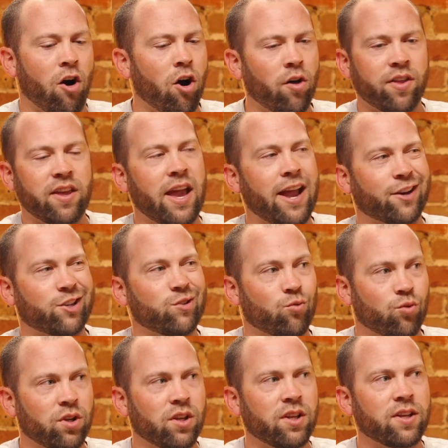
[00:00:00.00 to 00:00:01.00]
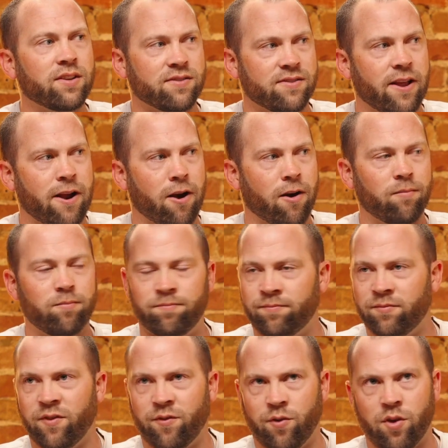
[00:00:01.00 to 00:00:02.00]
the action really is there
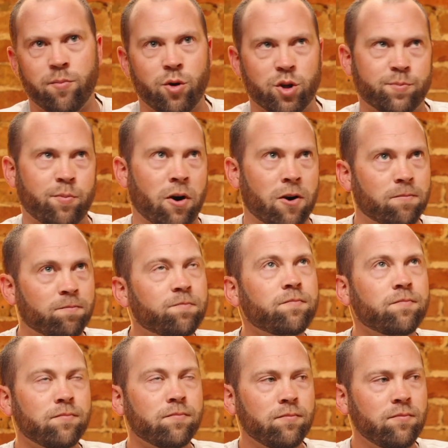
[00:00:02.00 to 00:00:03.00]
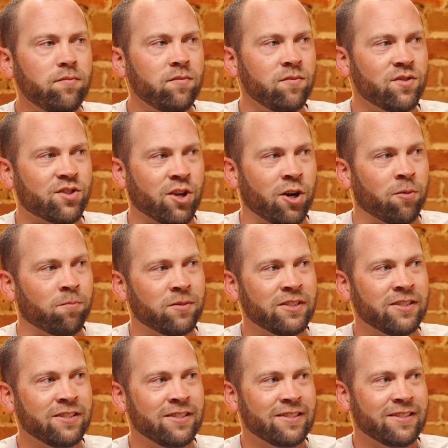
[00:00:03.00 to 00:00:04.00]
for the most part. So,
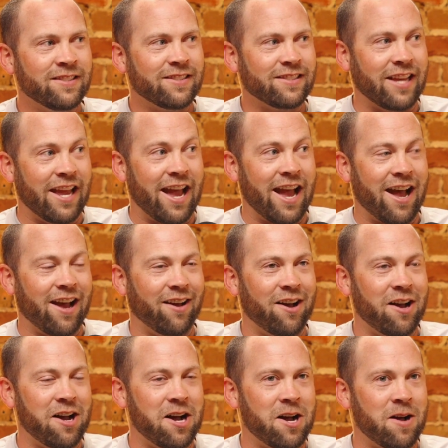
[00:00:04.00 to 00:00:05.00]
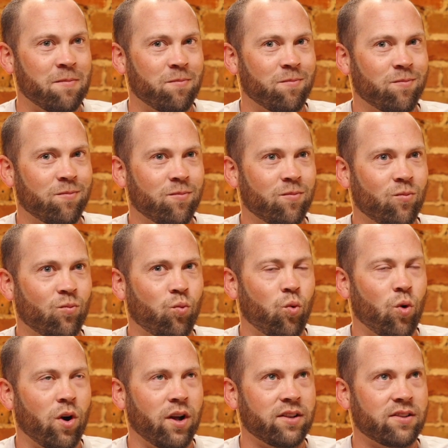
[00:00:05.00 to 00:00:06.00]
yeah.
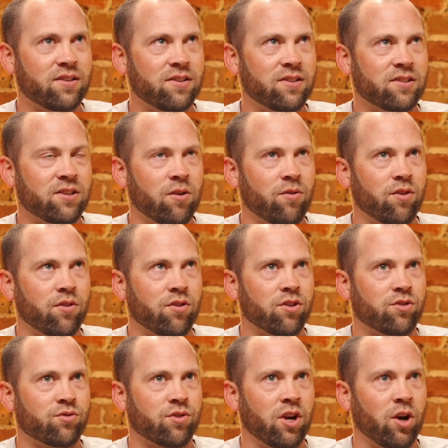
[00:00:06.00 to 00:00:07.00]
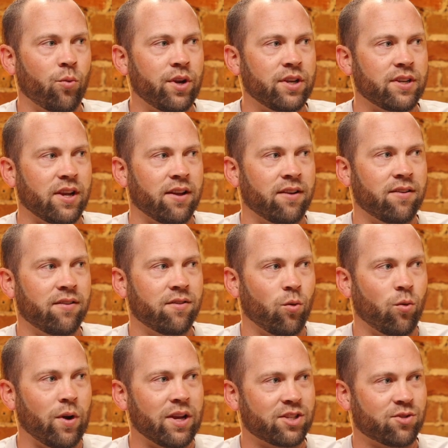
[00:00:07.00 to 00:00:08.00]
So the trail we did, the
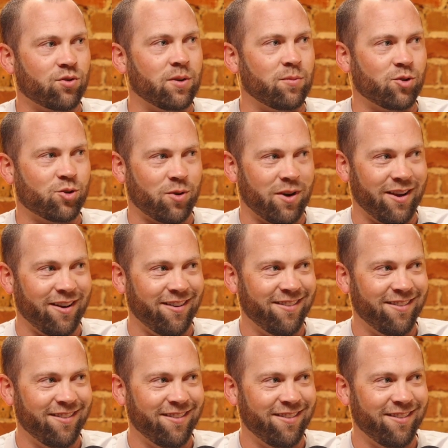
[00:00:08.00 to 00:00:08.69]
West Rim Trail.